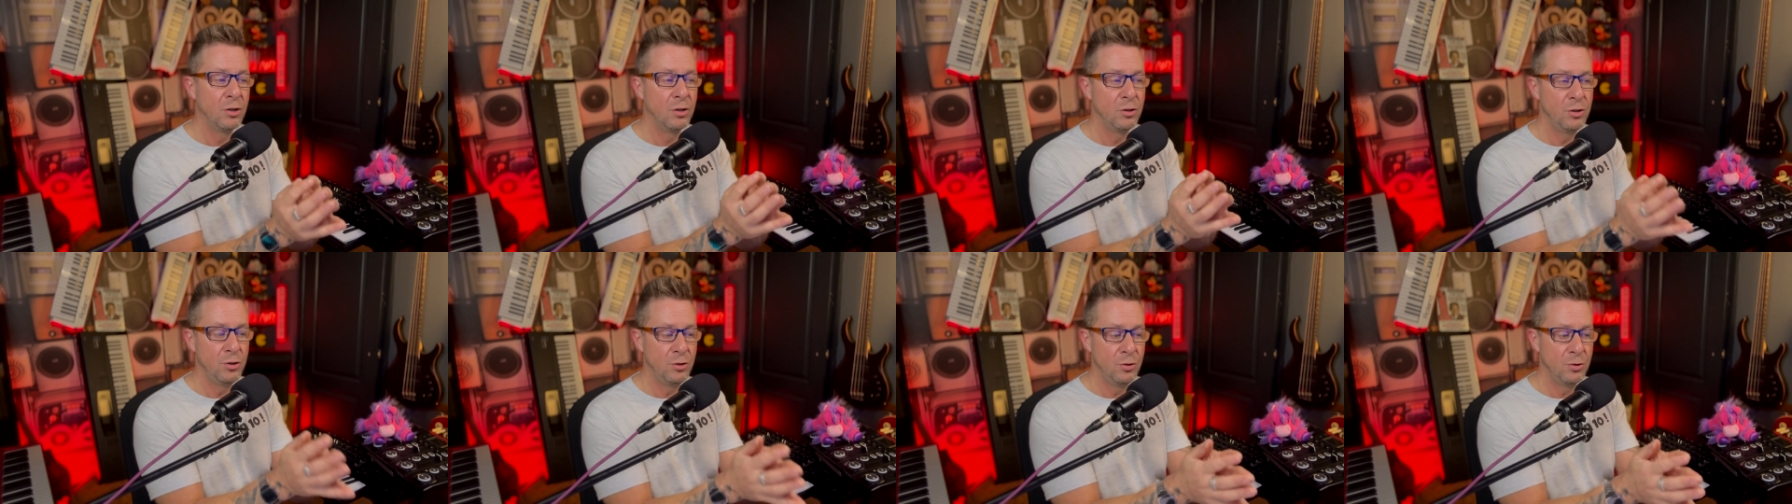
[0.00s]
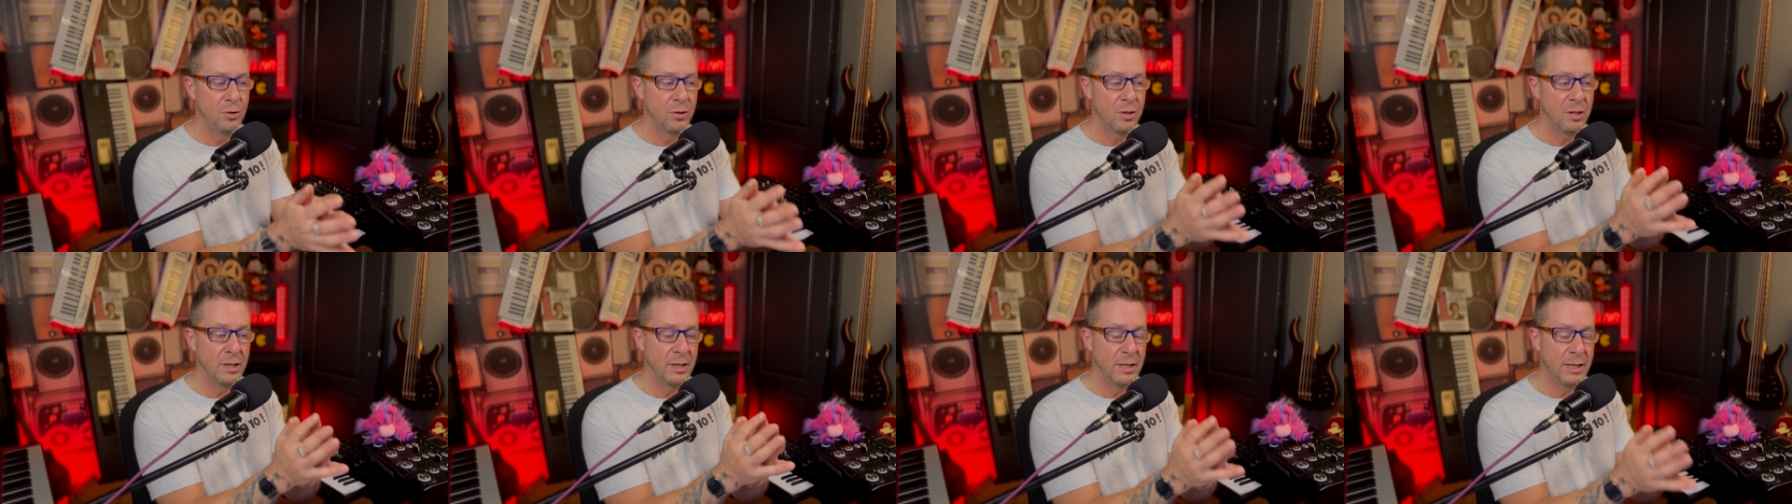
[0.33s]
you
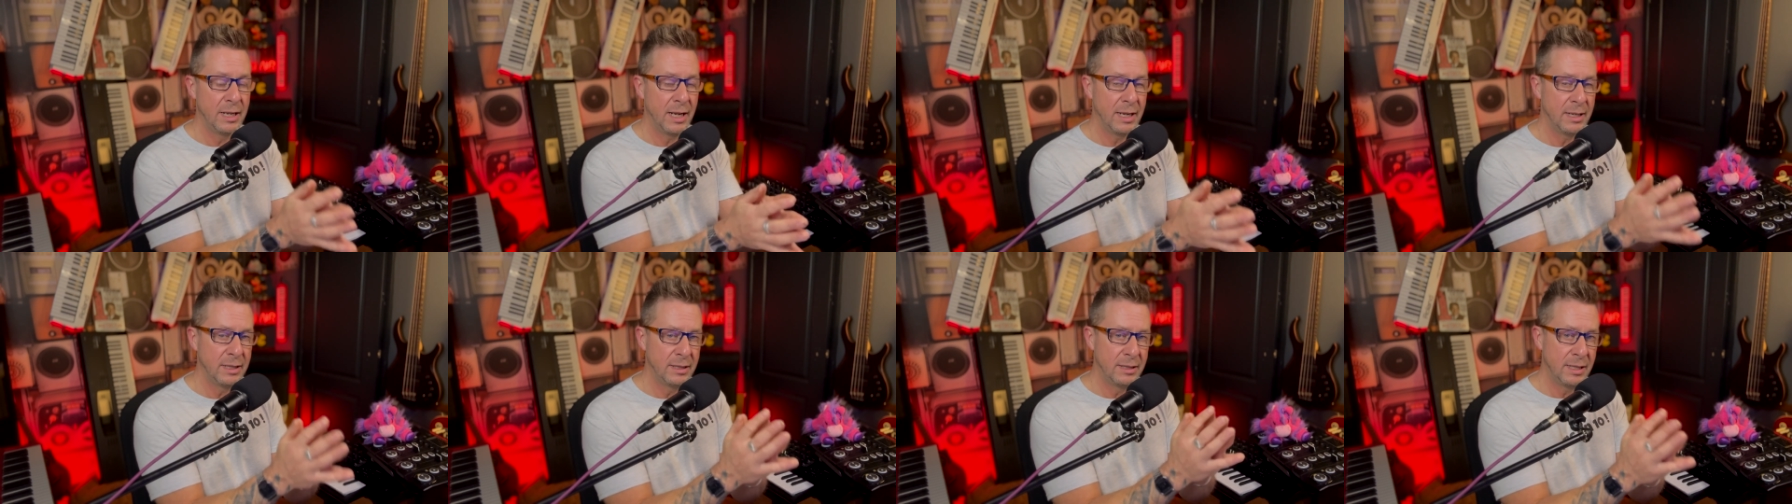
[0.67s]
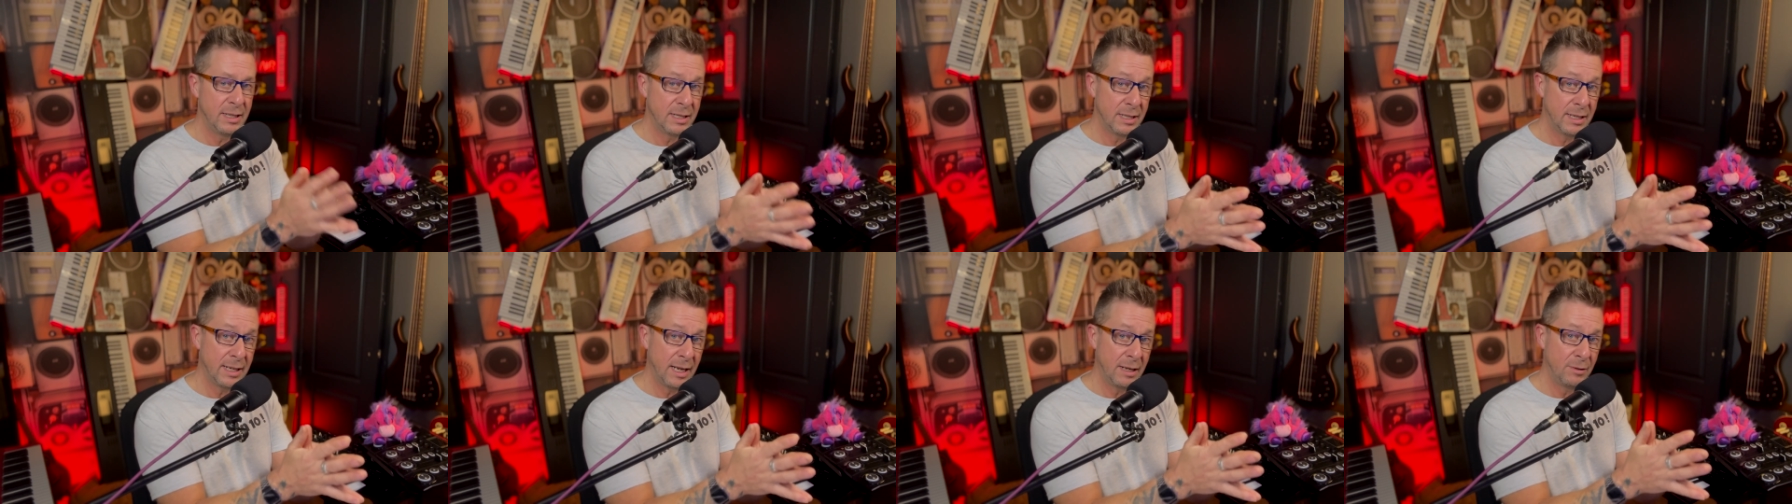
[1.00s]
can get
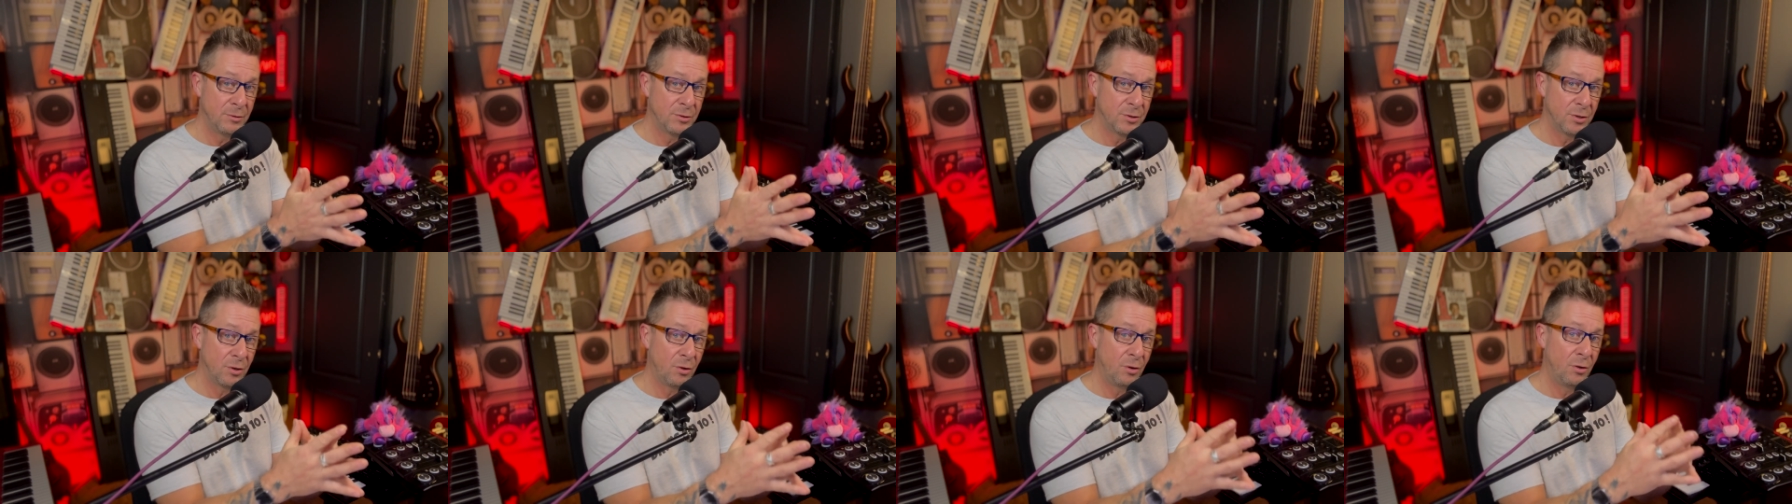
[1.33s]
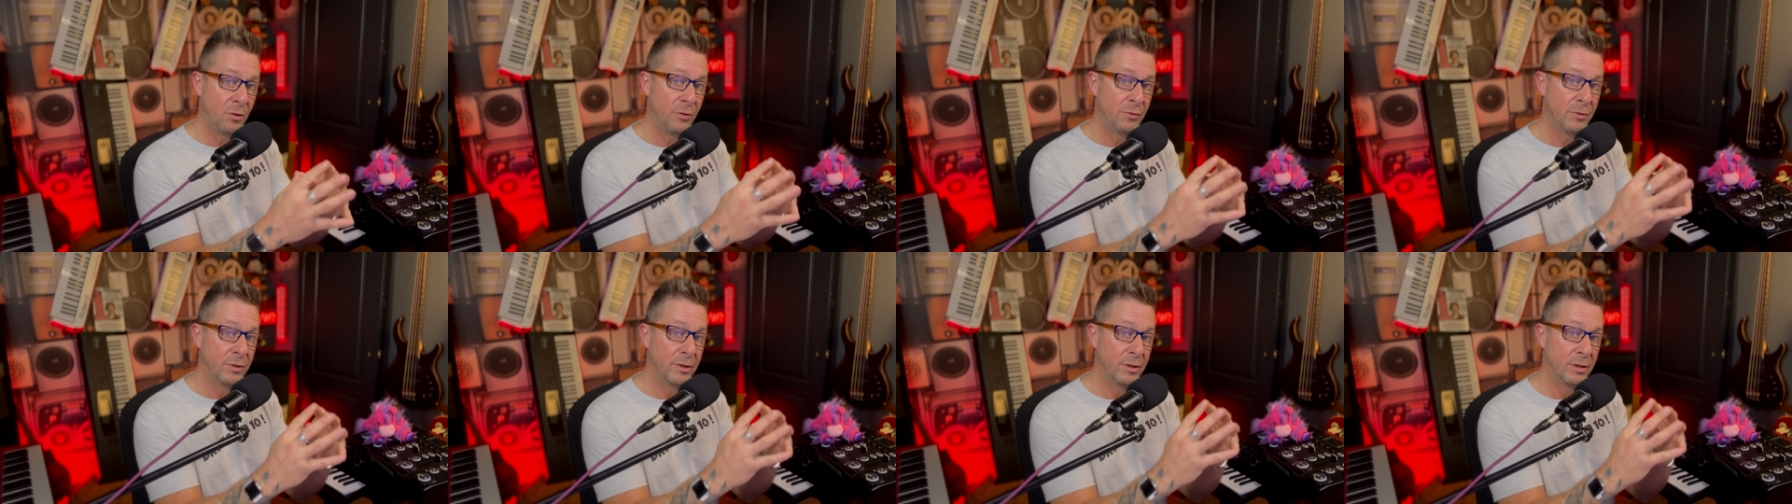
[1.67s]
discounts
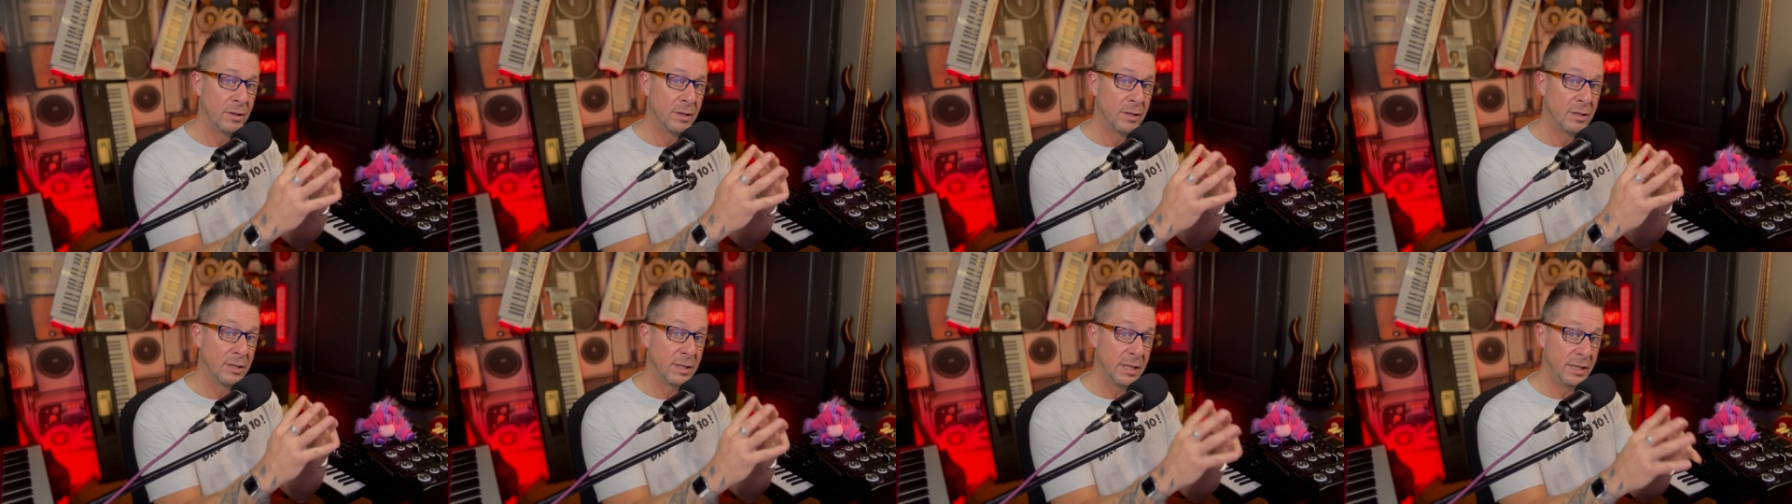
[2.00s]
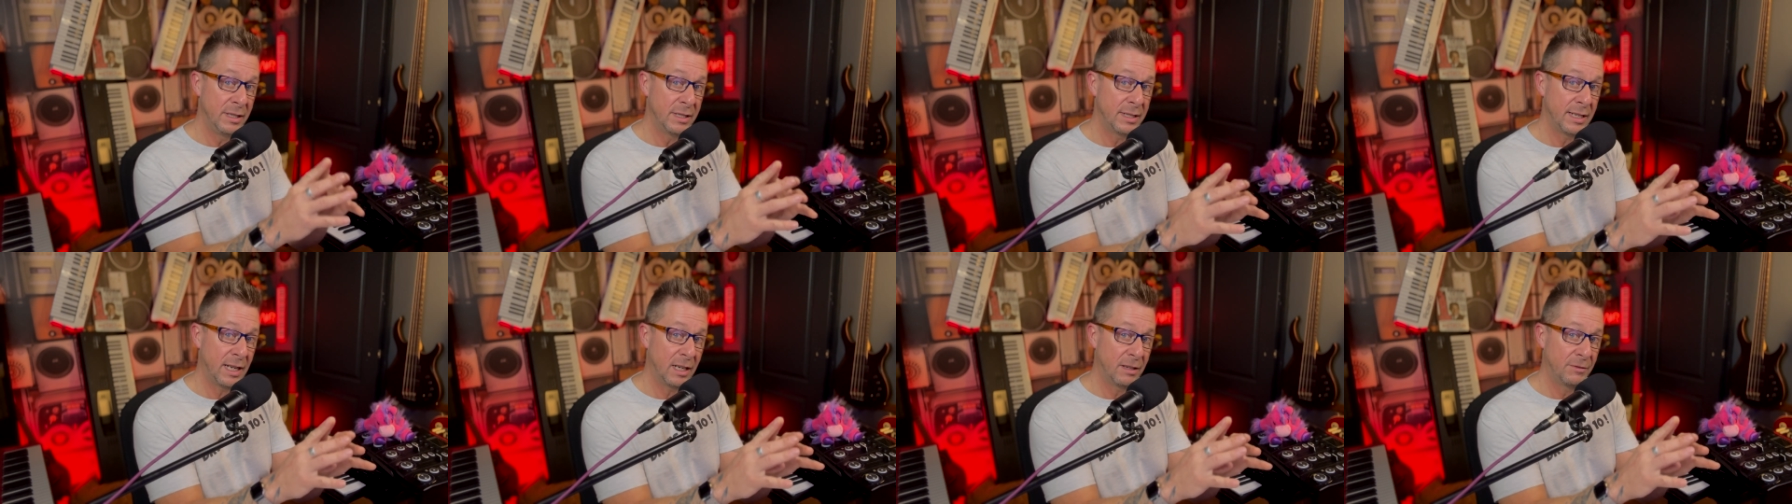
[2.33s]
on
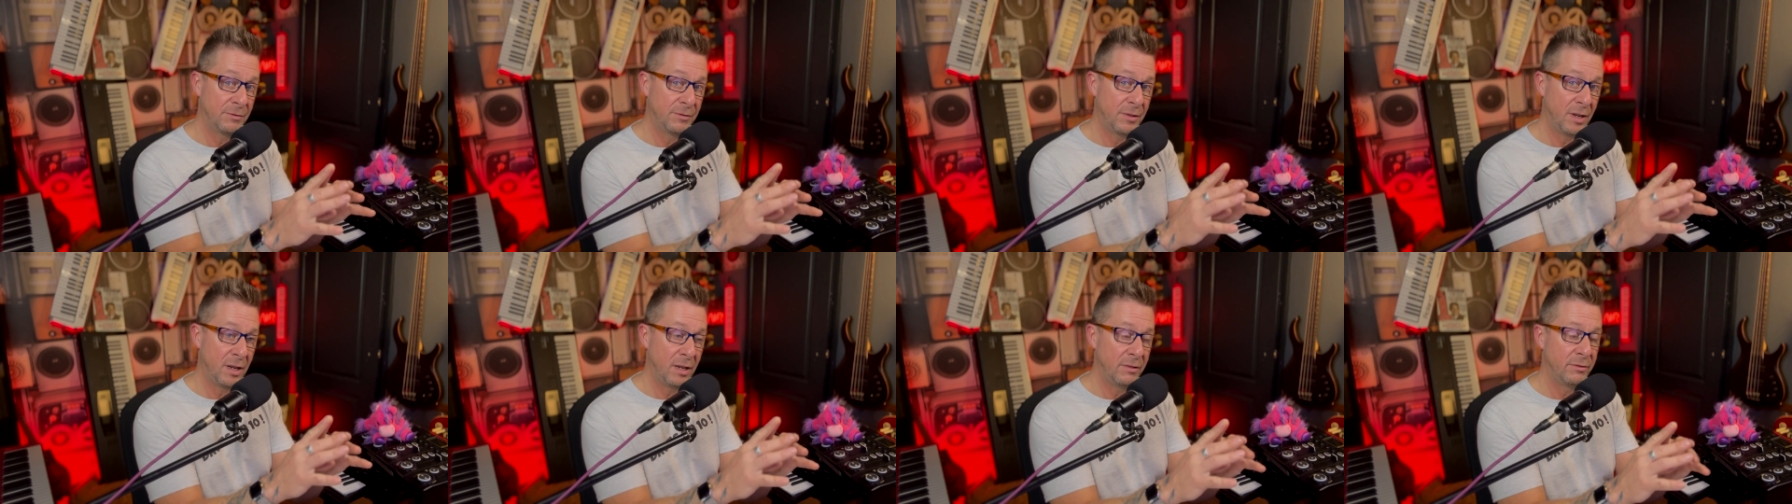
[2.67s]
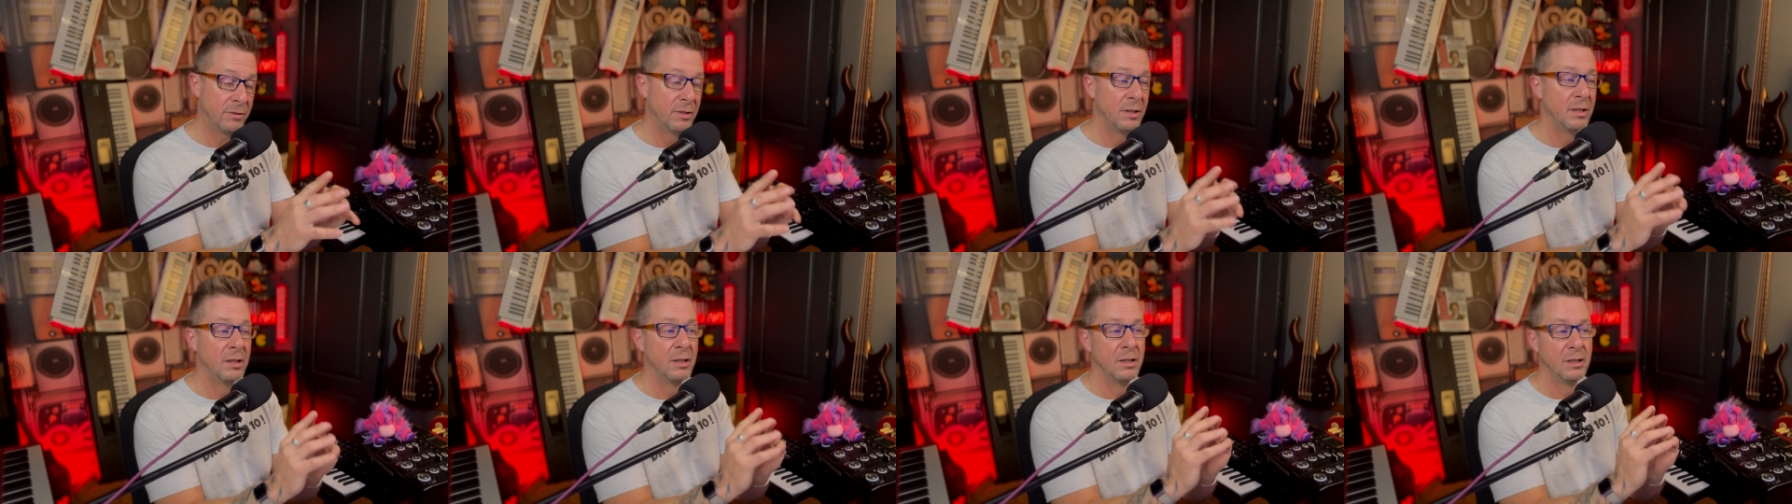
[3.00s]
SynthStack
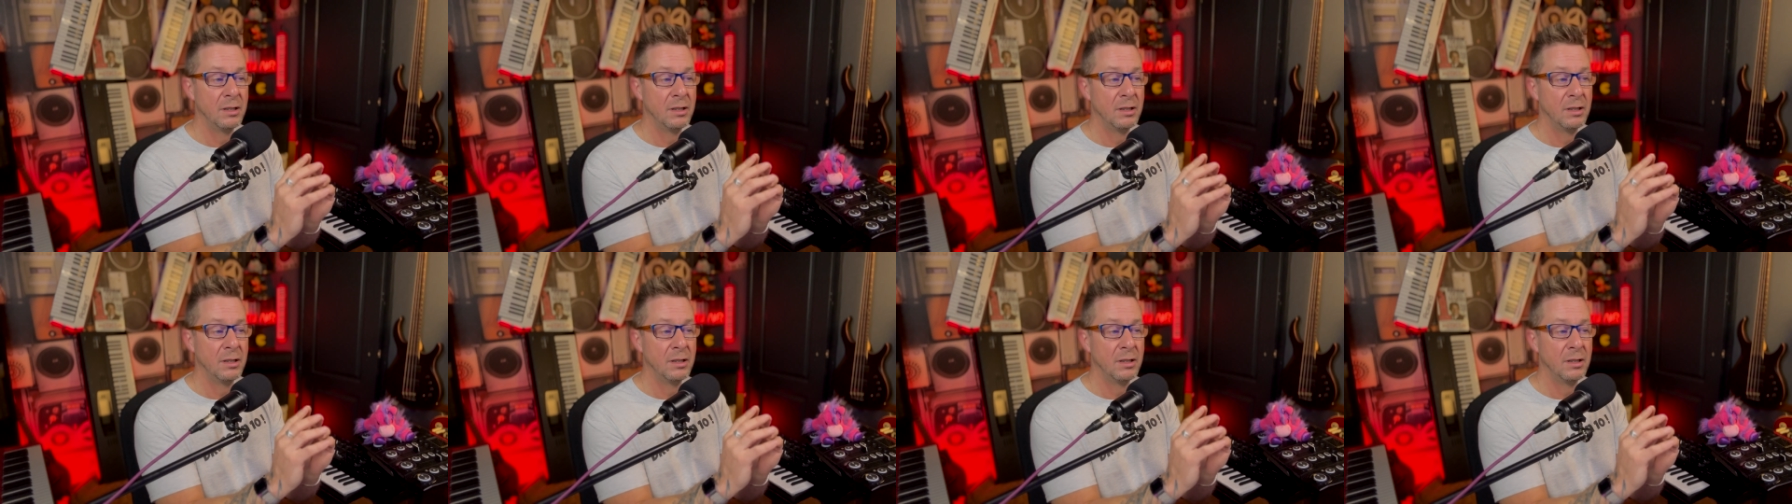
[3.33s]
5.